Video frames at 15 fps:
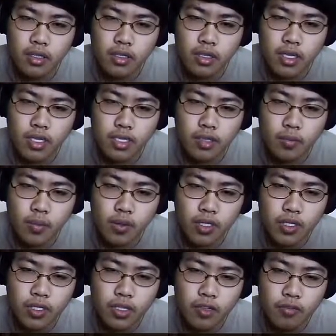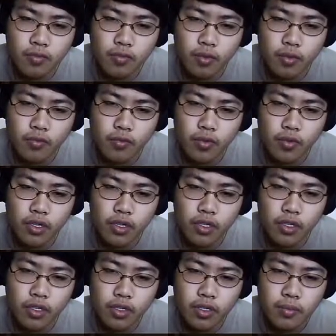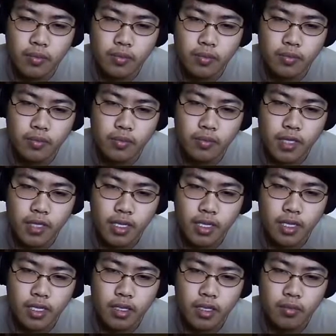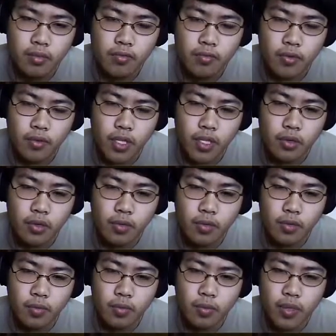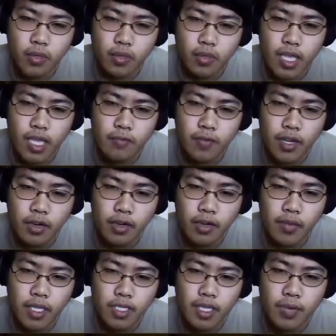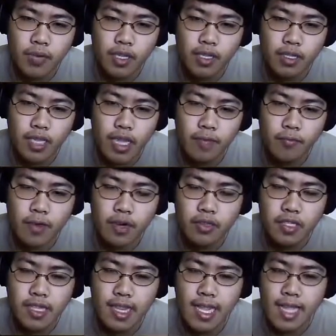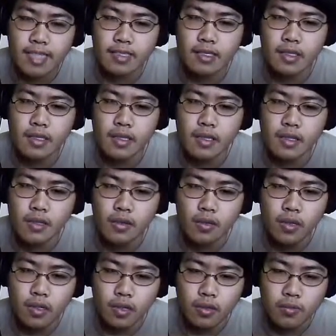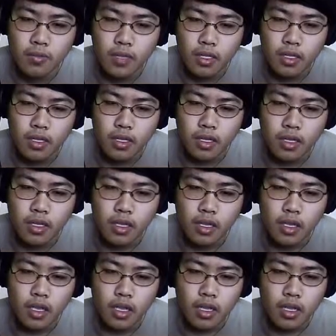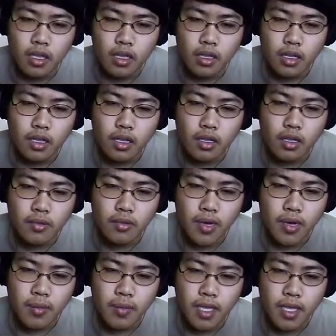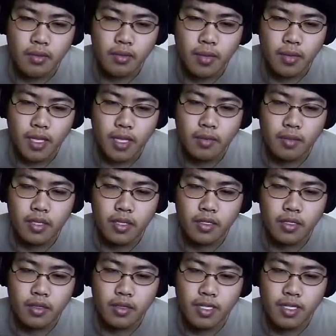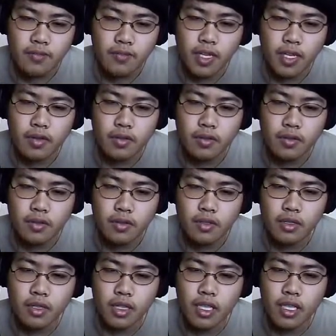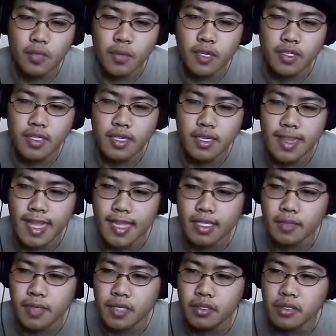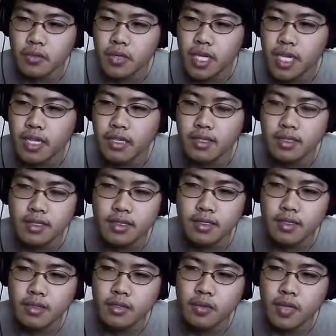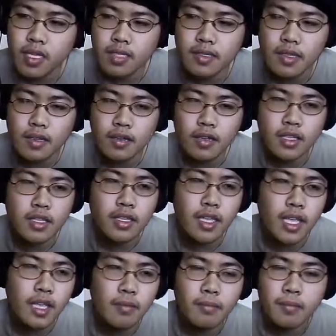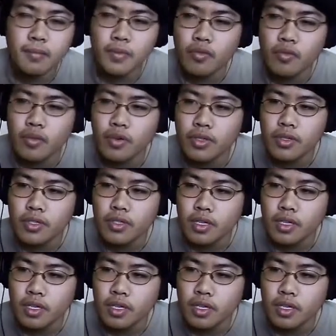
Get some more stuff before... Before we go build a campfire. Because I want the campfire to last a little long. Uh, grab that, grab that. So this video, each part's gonna last about two days, two days long in the game, of course.